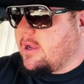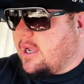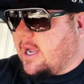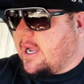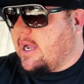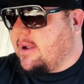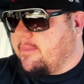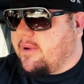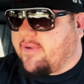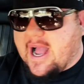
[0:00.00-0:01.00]

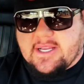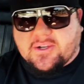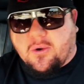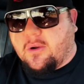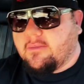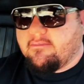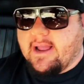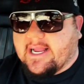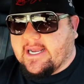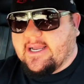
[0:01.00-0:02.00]
of high school,
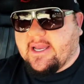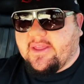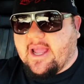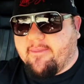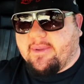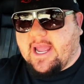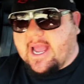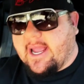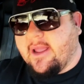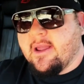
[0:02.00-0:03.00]
make it into the
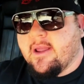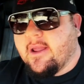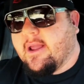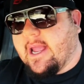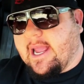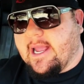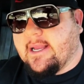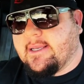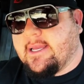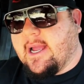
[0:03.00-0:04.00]
NBA.
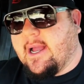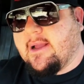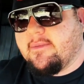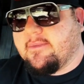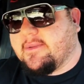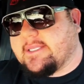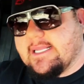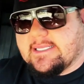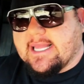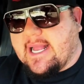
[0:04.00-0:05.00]
And
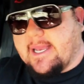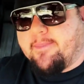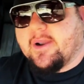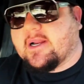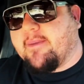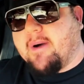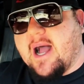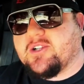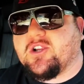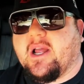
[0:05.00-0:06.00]
since then, they put a
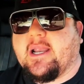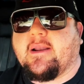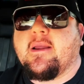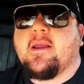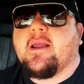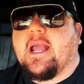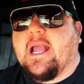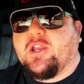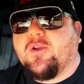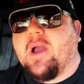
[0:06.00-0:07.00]
kibosh on it,
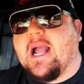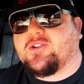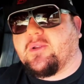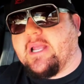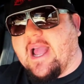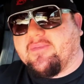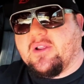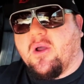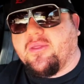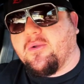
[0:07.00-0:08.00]
and you actually have to
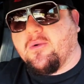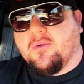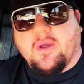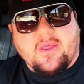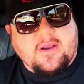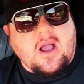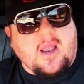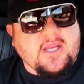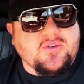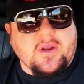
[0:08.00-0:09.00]
go through the
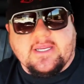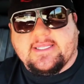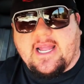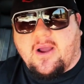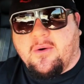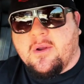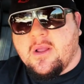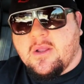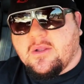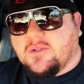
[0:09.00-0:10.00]
college ranks now
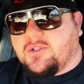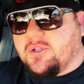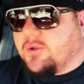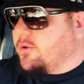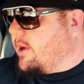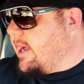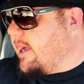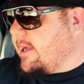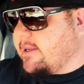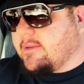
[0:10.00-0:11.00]

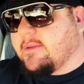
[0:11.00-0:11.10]
to